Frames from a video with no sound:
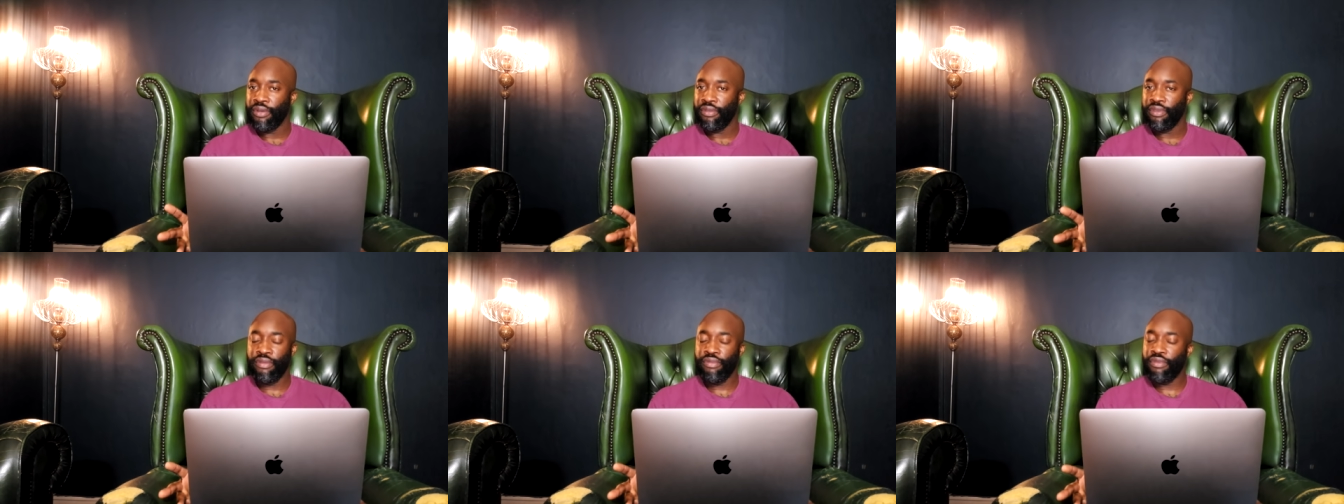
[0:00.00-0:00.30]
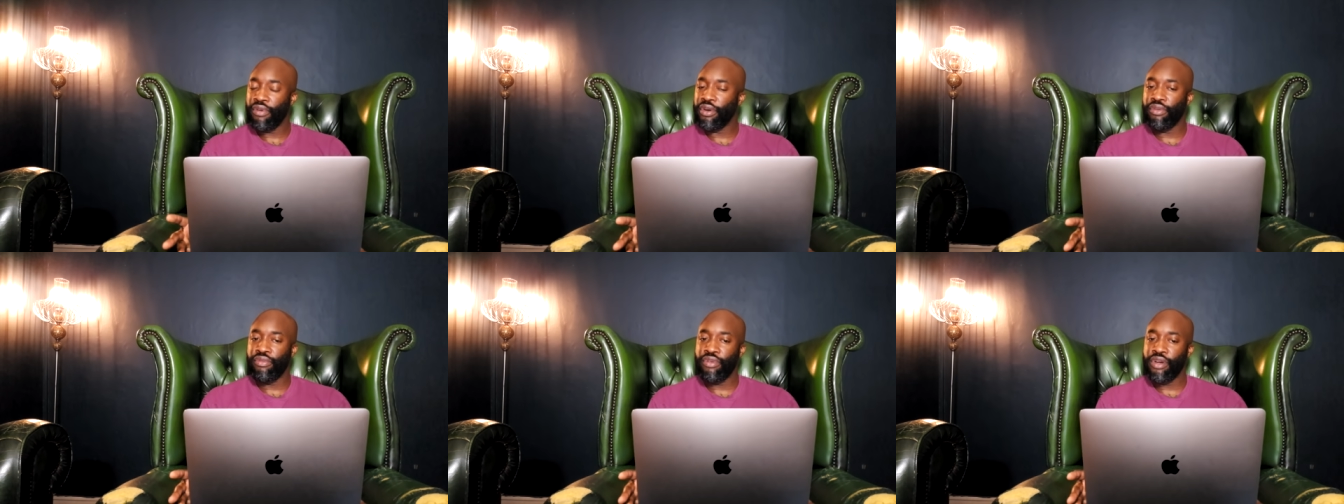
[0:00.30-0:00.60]

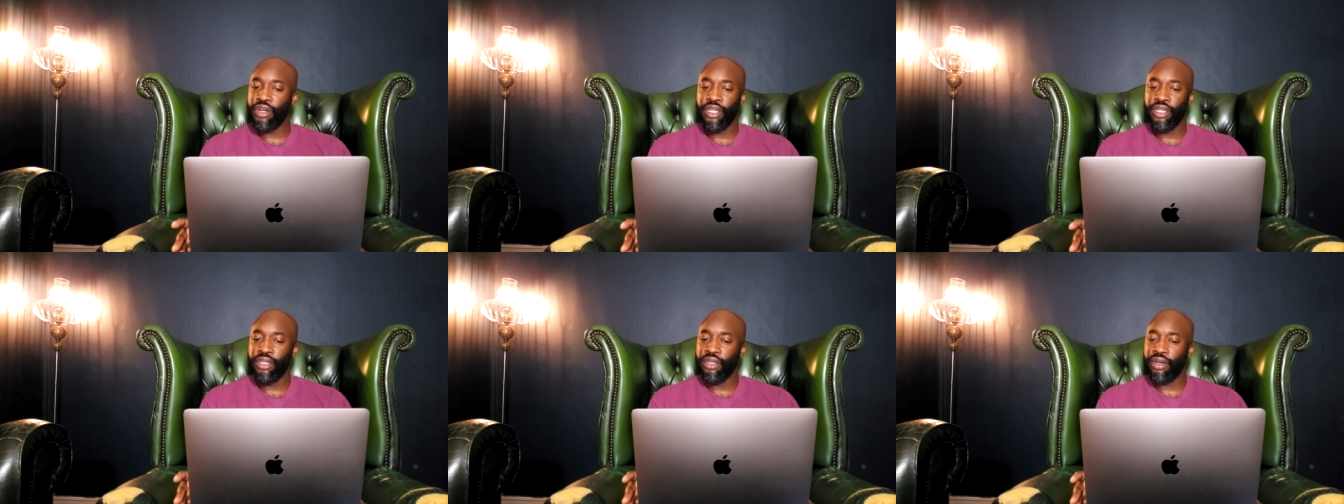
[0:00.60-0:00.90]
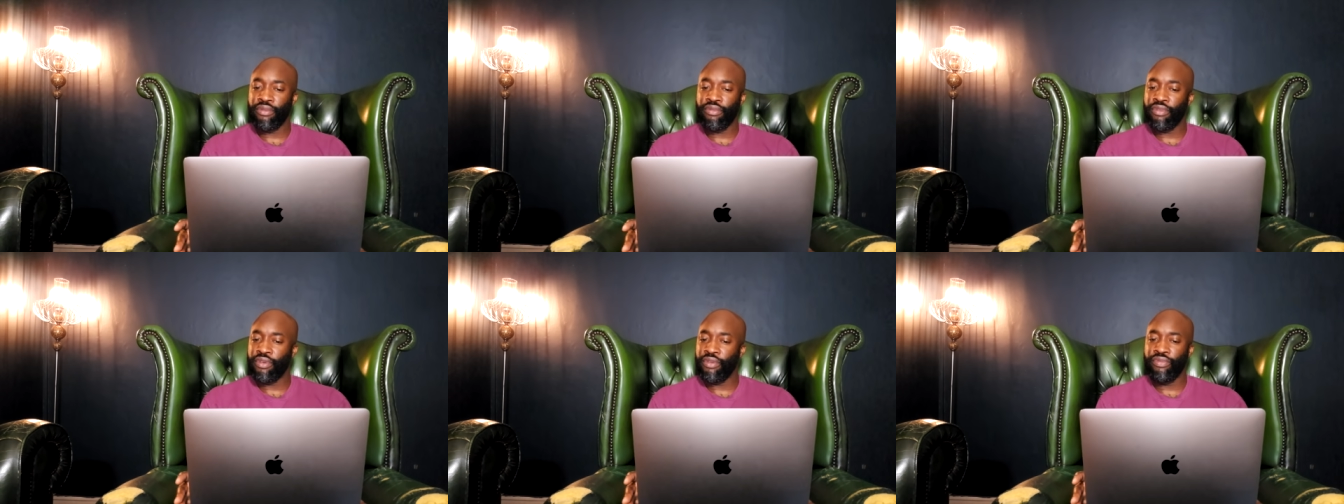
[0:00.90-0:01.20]
Never under really,
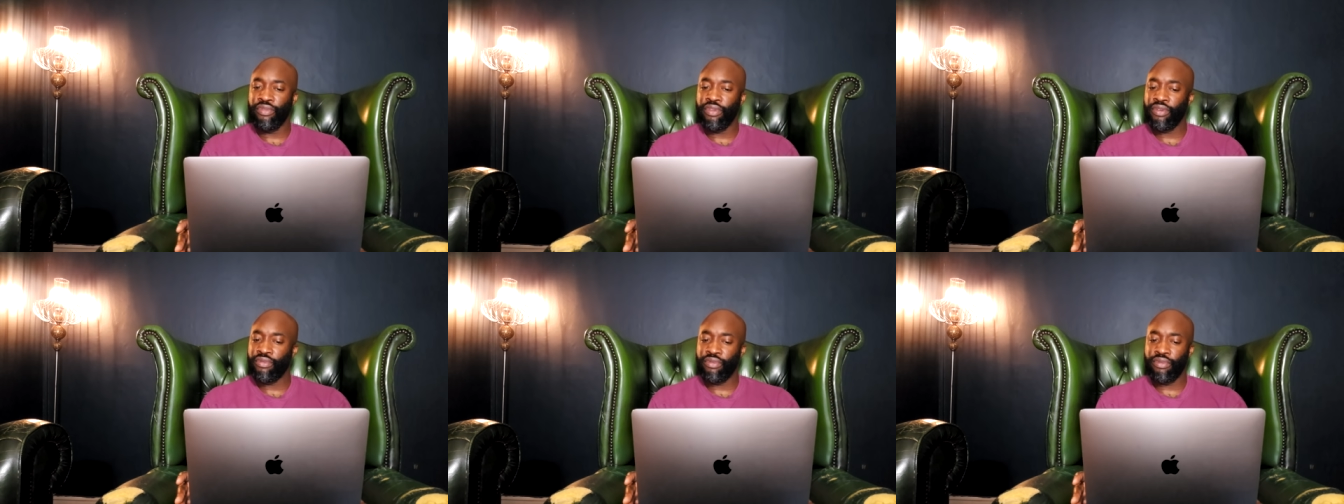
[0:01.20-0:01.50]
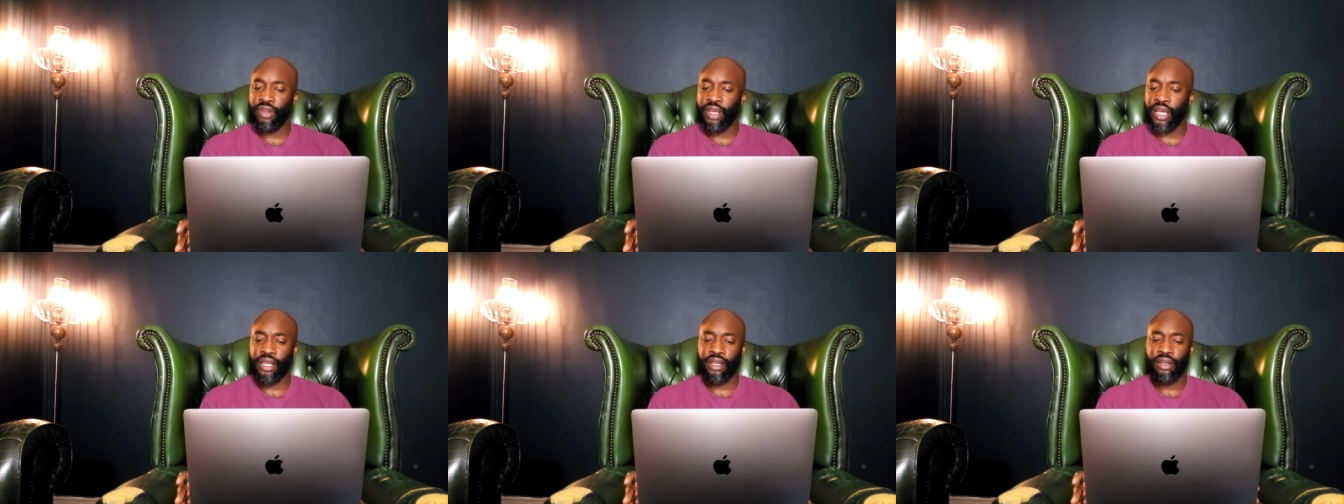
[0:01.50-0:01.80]

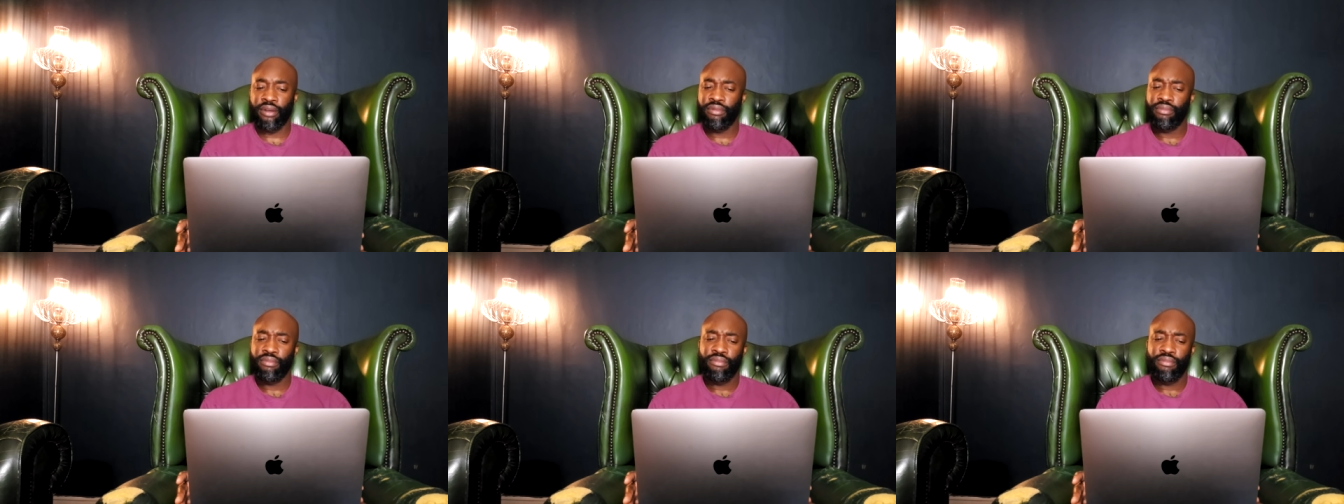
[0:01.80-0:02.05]
like,